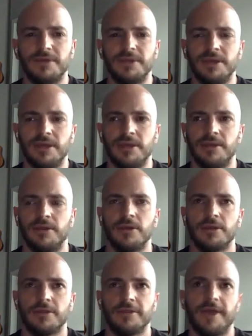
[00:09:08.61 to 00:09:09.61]
And then
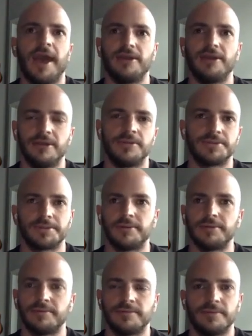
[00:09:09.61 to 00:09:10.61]
that in
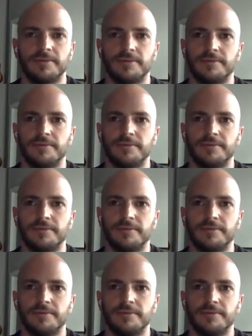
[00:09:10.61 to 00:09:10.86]
turn